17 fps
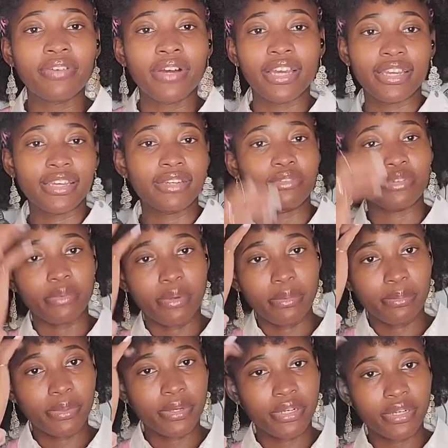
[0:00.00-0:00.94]
I
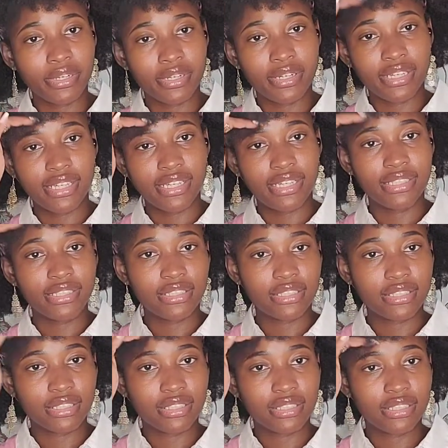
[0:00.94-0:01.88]
remember
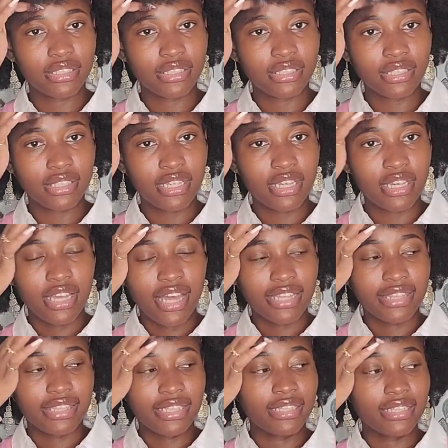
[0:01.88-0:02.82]
it, I
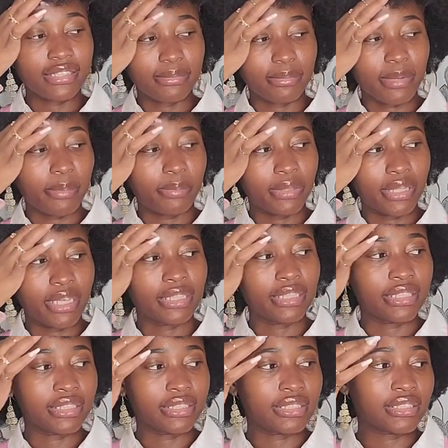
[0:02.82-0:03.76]
think it's in my
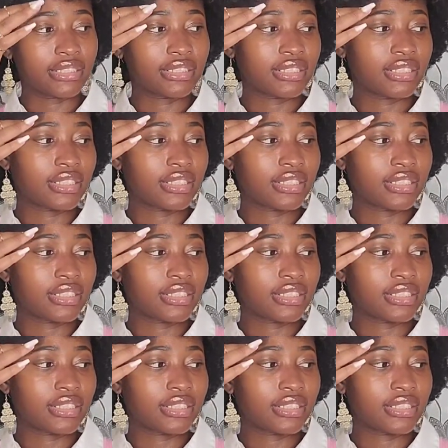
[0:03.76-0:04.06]
playlist.